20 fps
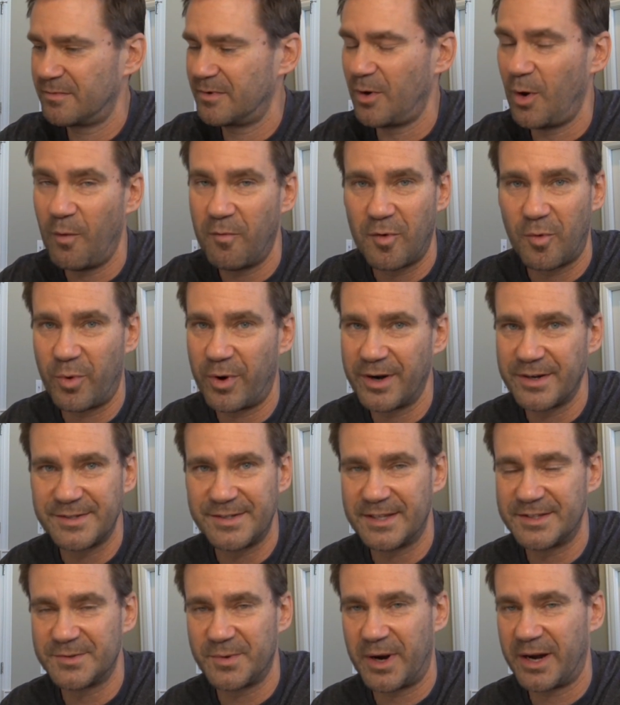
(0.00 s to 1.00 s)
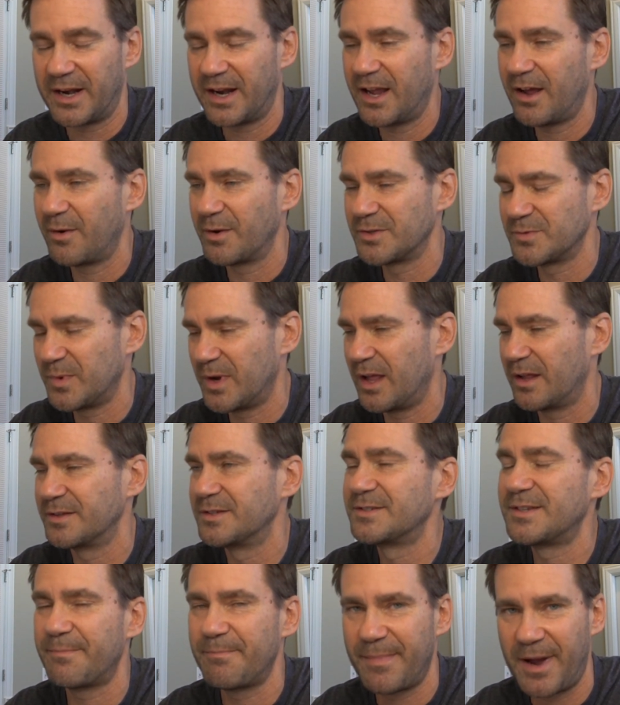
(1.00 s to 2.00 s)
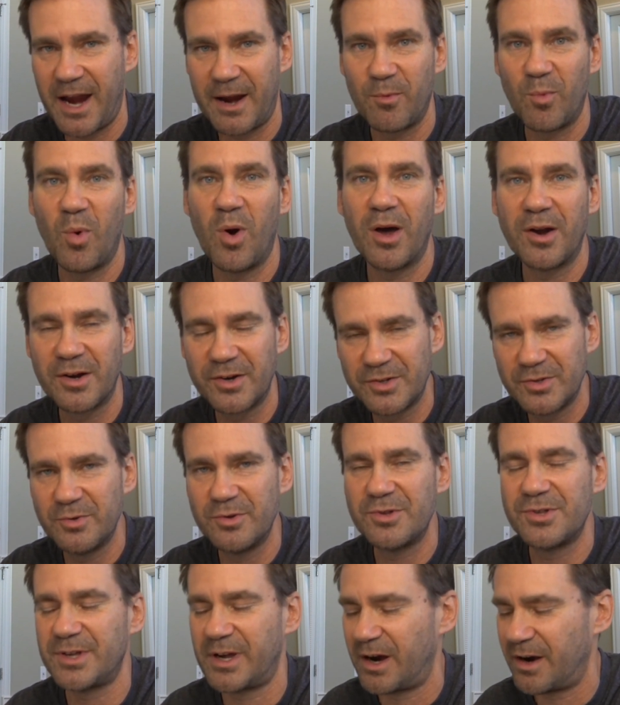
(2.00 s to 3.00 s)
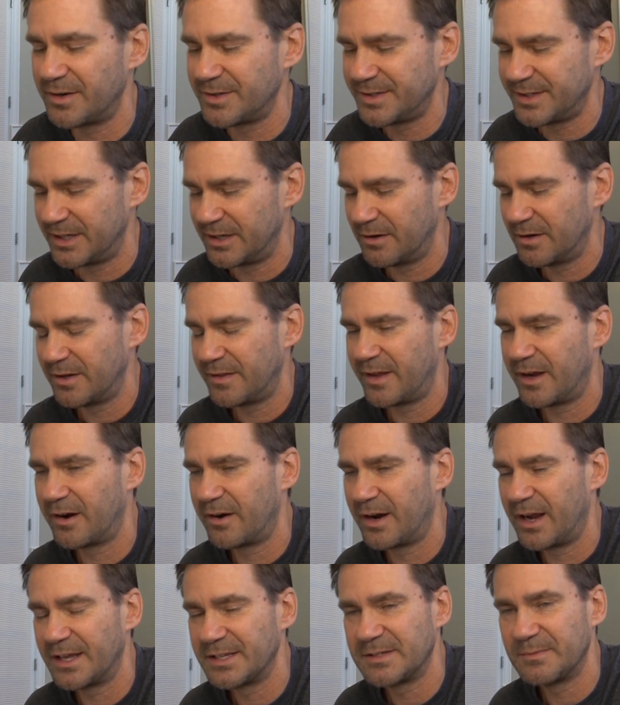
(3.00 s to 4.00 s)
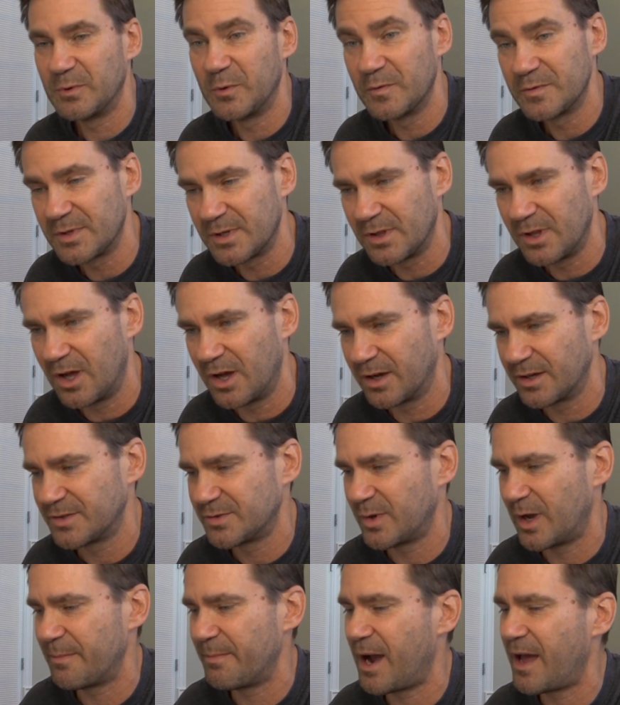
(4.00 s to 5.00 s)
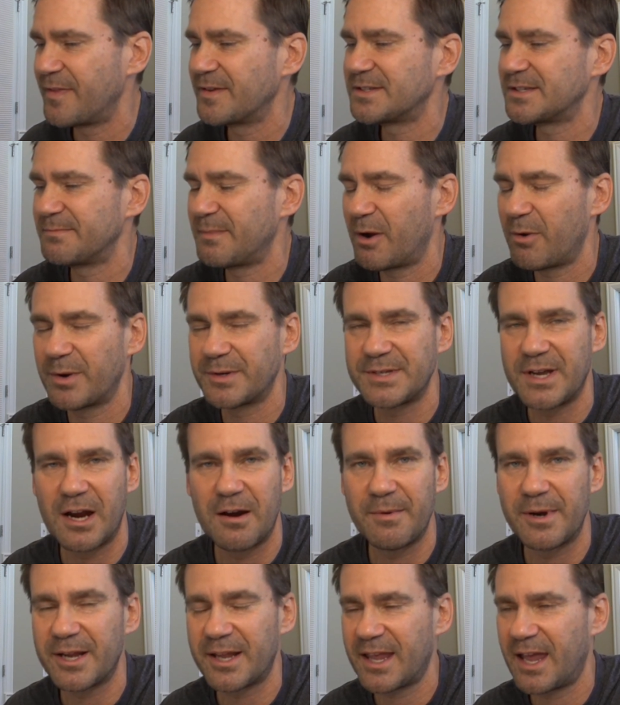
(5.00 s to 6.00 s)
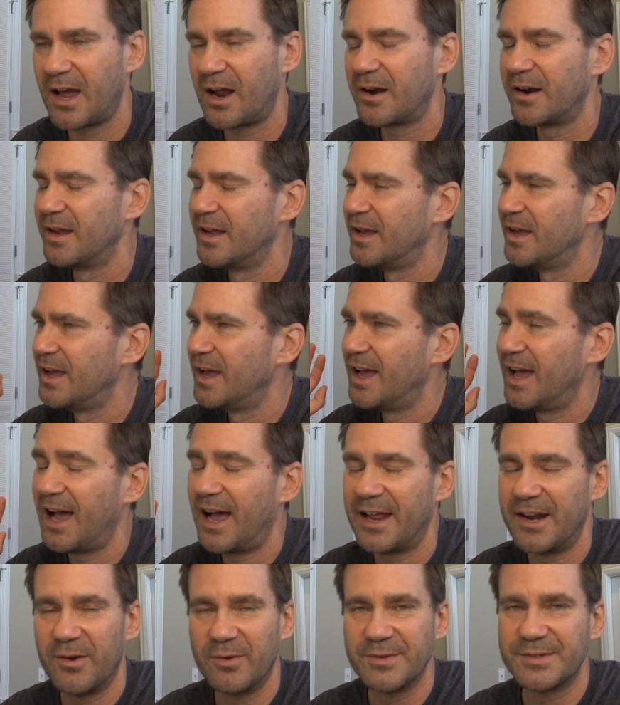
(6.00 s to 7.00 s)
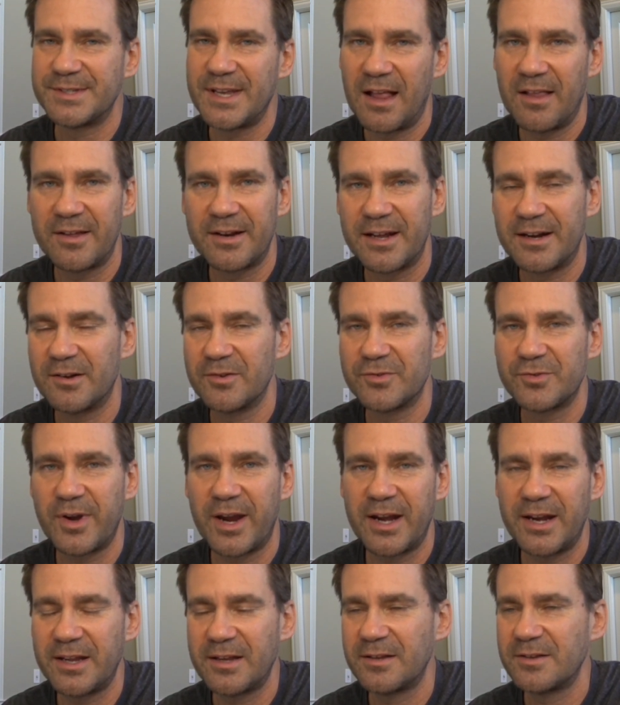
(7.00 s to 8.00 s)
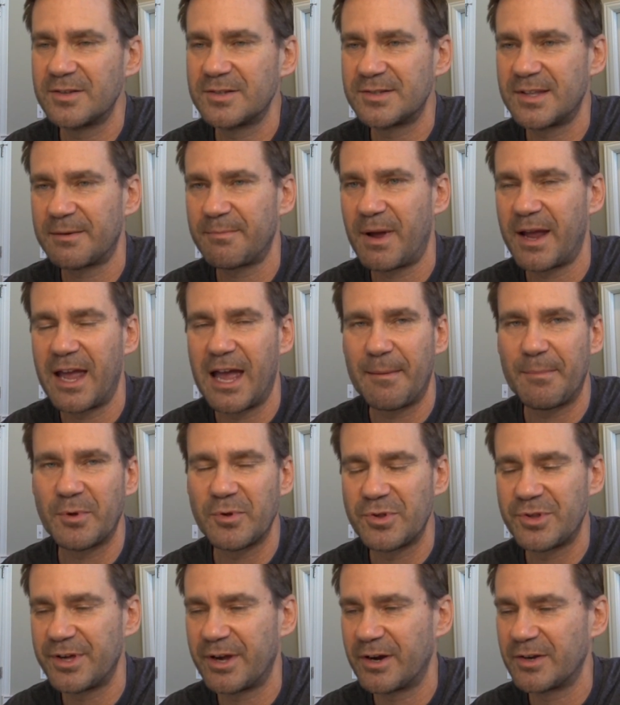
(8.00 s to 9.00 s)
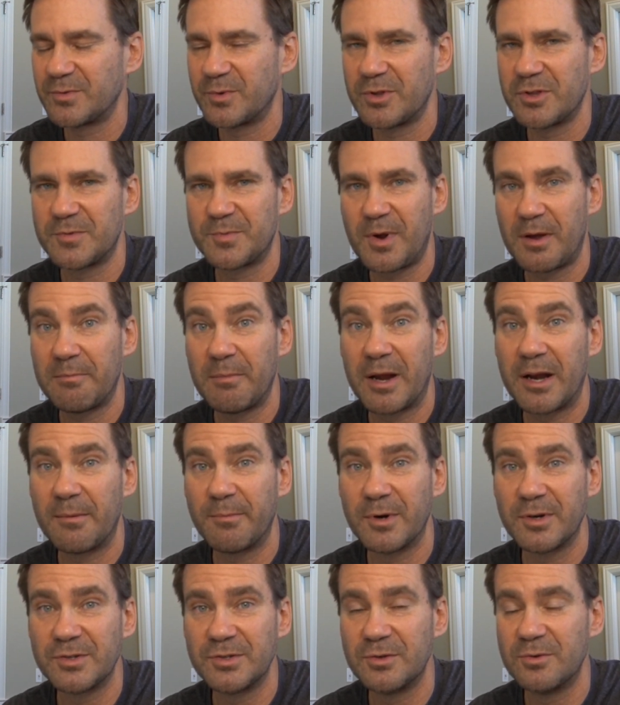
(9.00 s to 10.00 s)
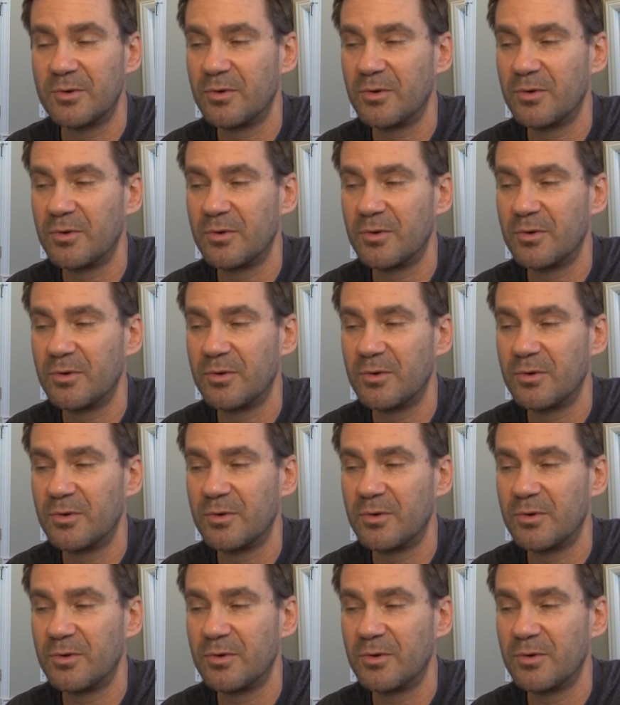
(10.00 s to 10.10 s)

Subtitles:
over where it sits right now as well. Just buying one or two shares here and there as it moves along. So I buy this in my retirement account. I don't sell it. I don't trade it. Just like my Apple shares, which is probably my number two